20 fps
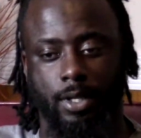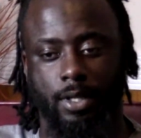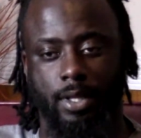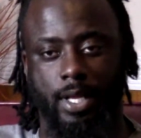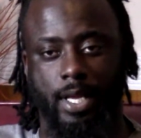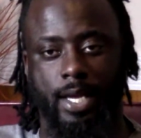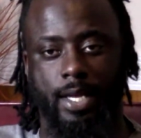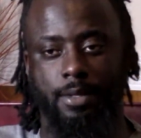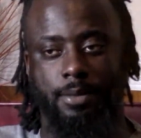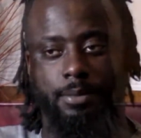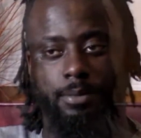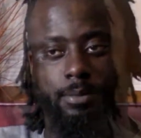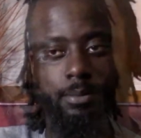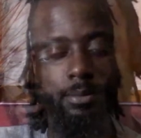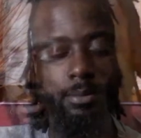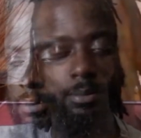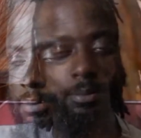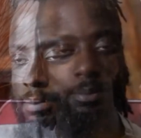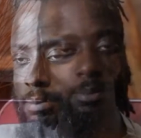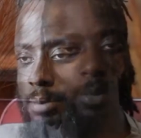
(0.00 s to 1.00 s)
that
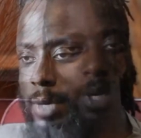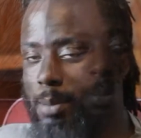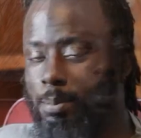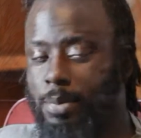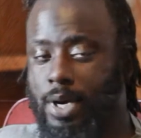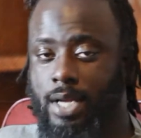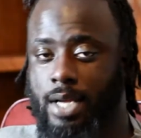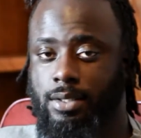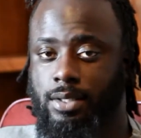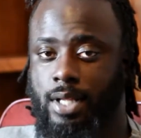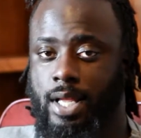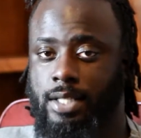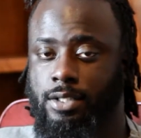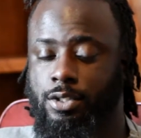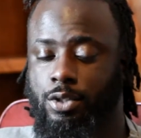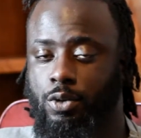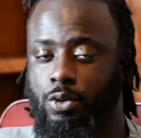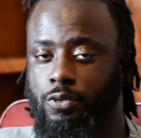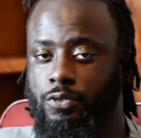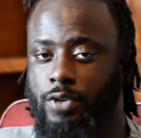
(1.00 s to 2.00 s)
my
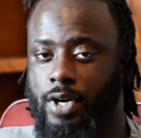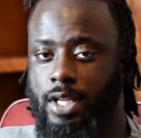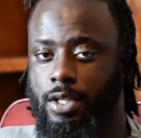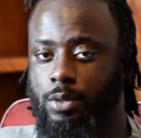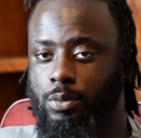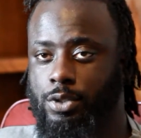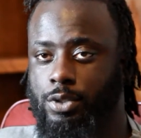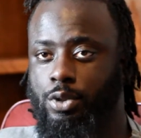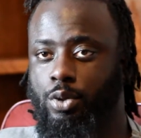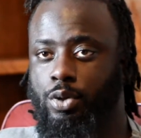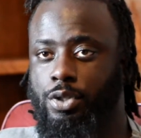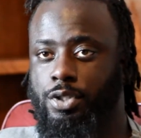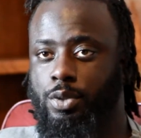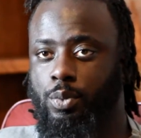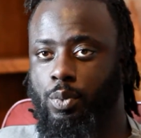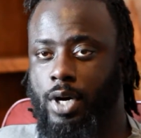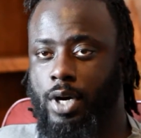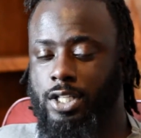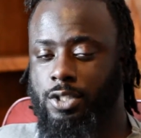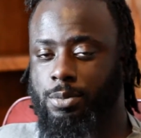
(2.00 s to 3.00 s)
biological father was going
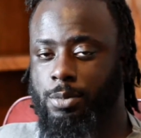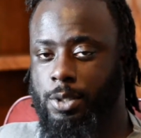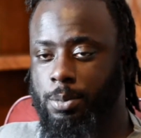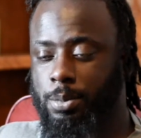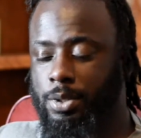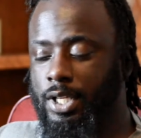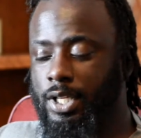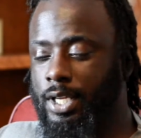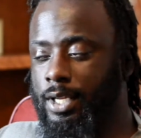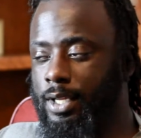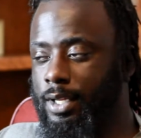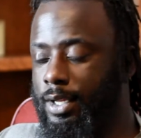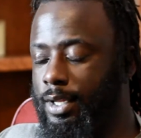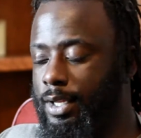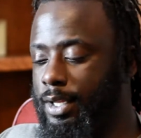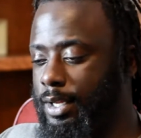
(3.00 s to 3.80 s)
to watch me play.